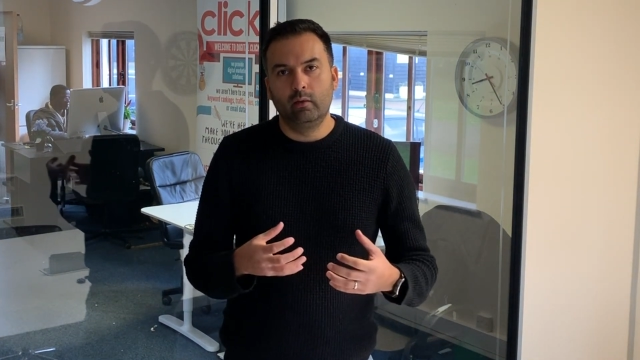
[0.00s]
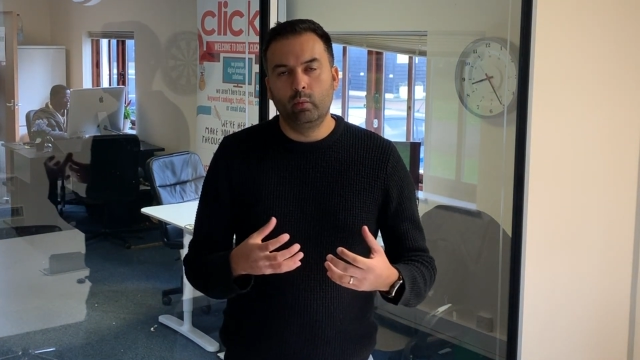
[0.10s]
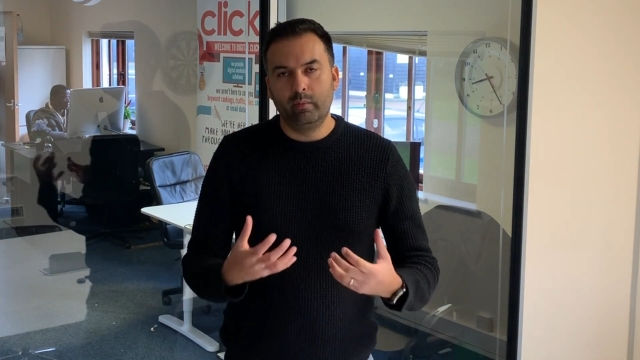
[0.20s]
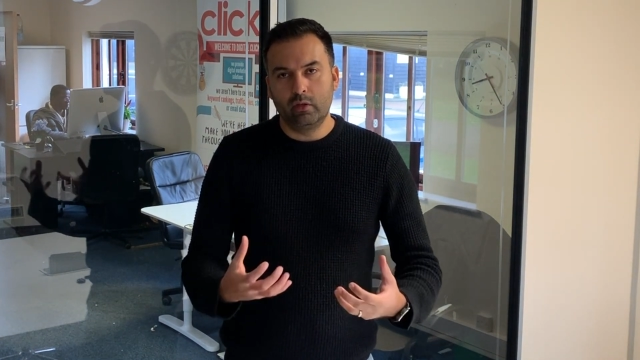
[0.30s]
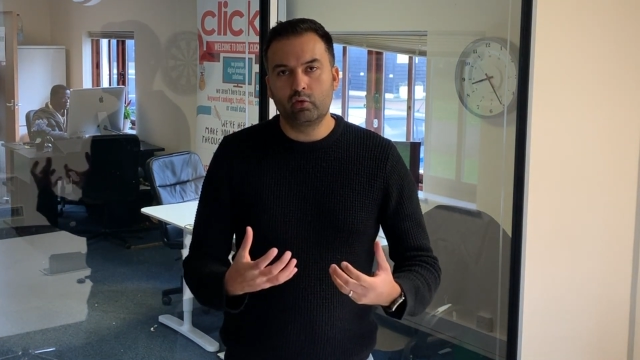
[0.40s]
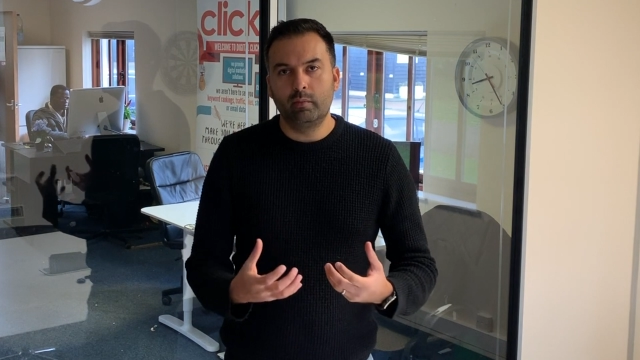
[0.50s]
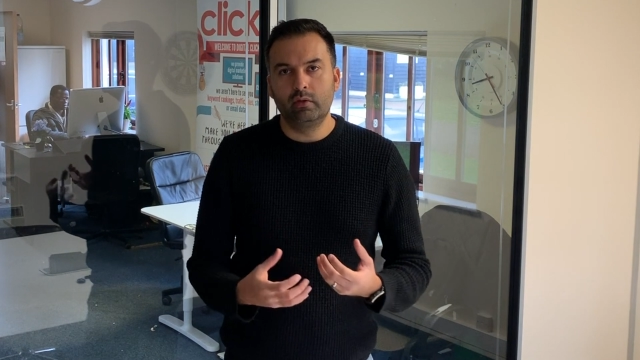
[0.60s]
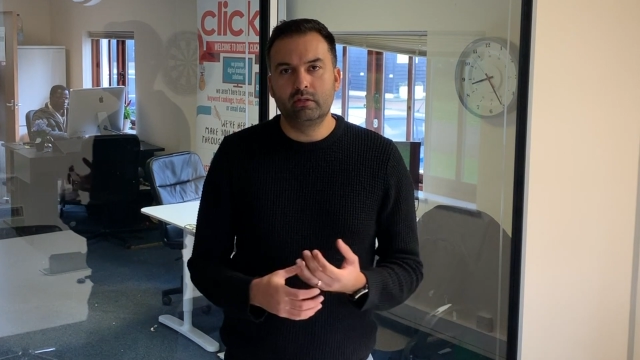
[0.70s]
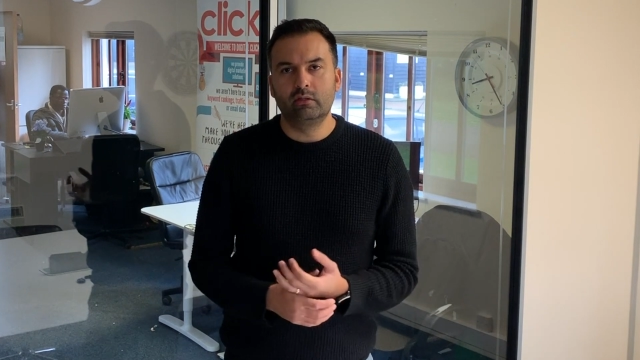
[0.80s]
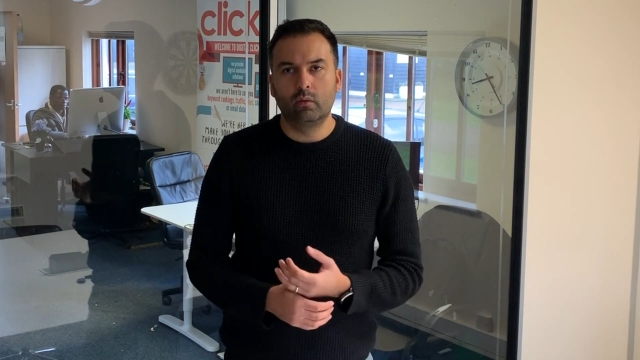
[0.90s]
would be
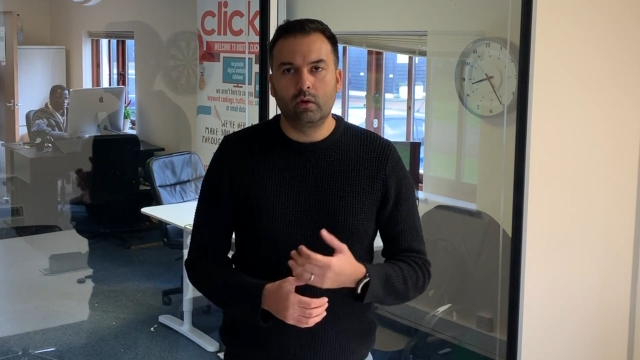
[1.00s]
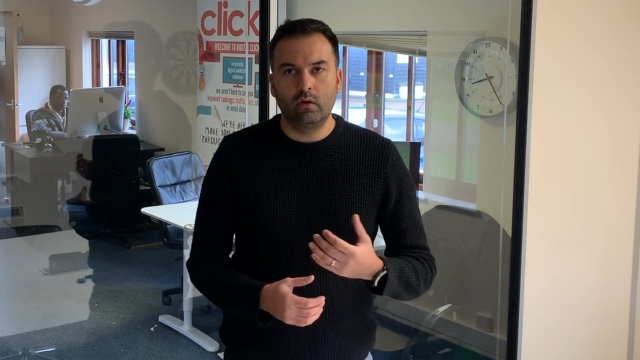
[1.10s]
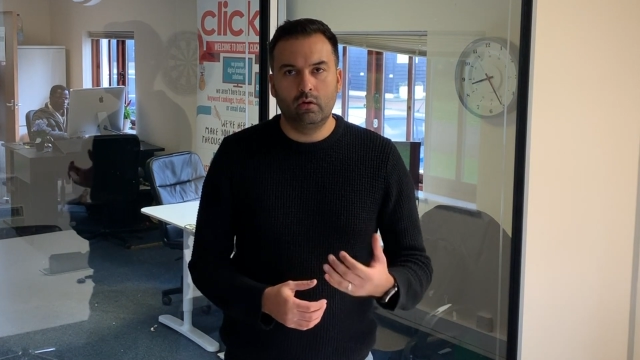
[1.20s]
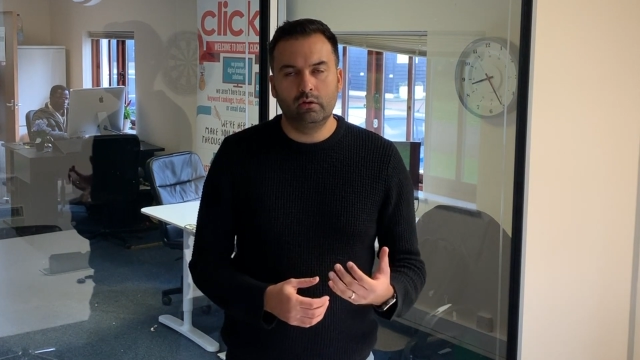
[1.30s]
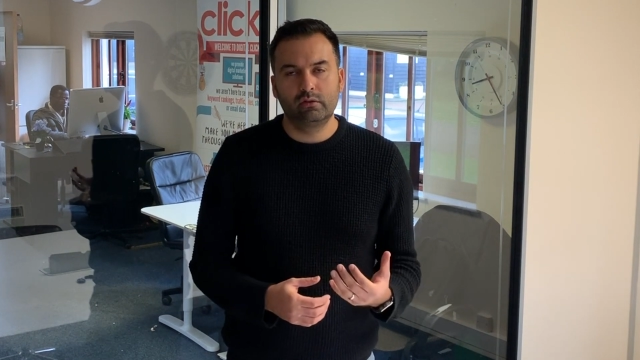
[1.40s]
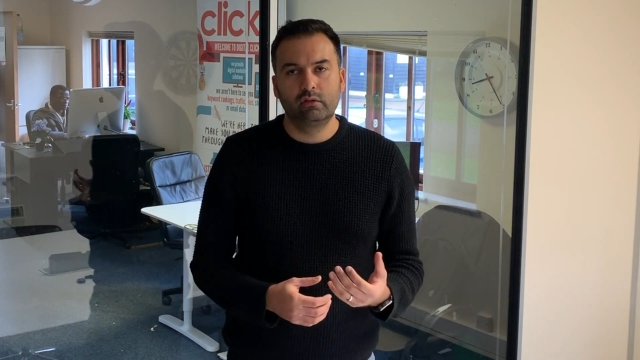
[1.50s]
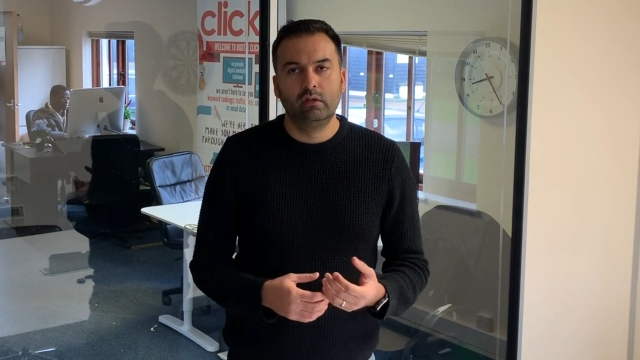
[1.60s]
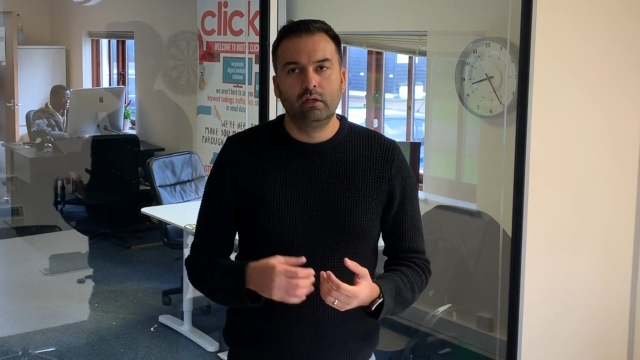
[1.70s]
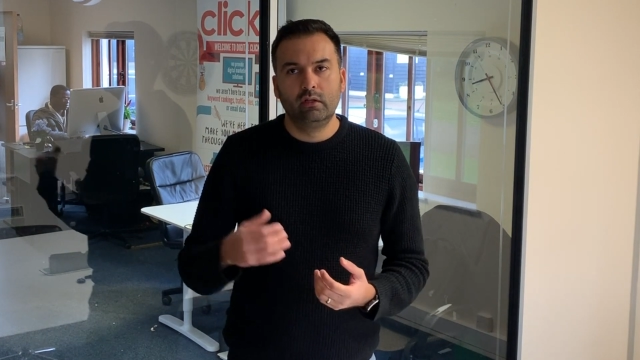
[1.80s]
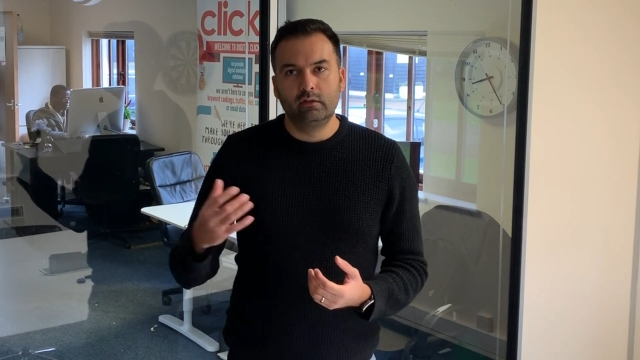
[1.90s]
attributed to a cost
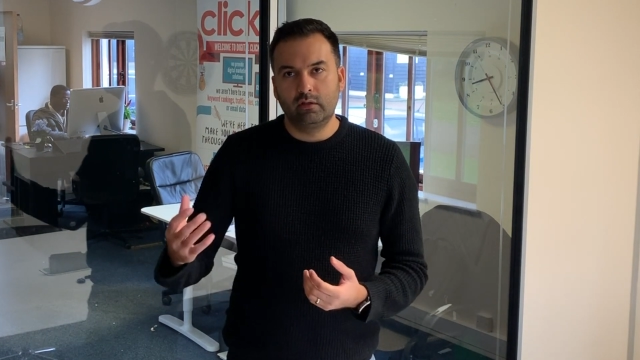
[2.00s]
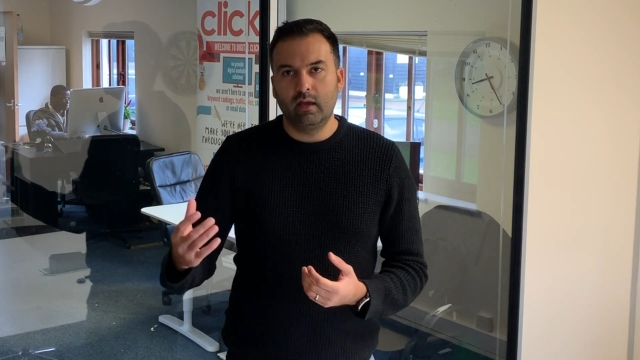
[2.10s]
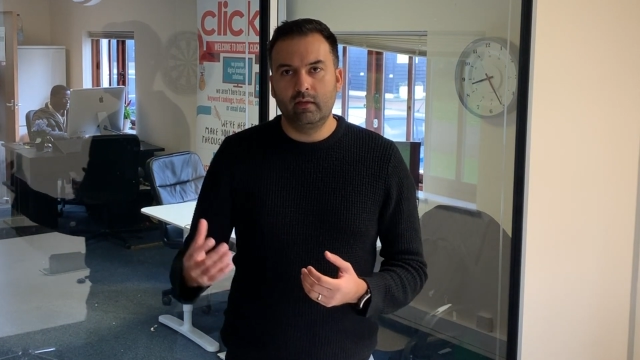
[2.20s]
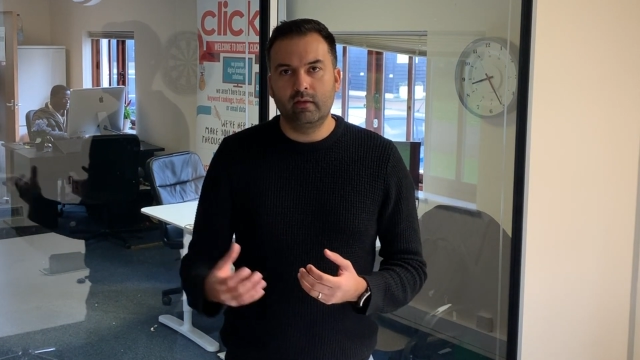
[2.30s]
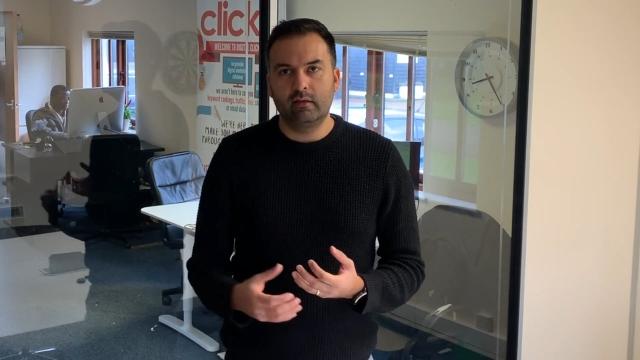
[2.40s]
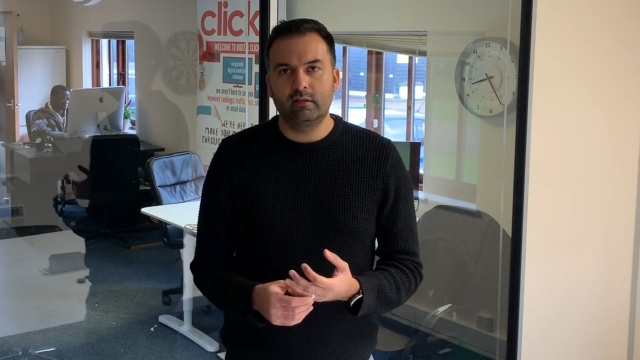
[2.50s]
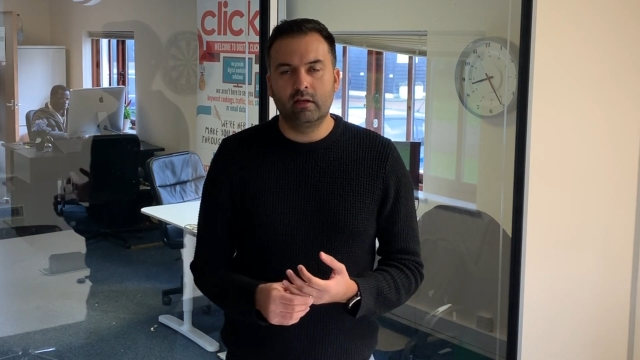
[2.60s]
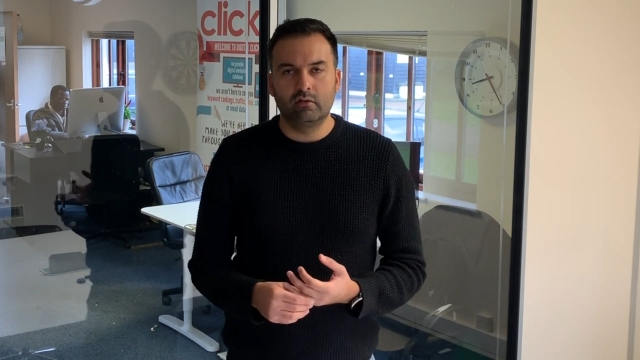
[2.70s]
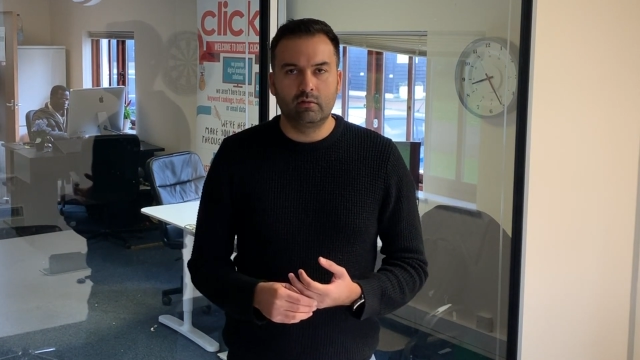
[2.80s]
to getting that sale.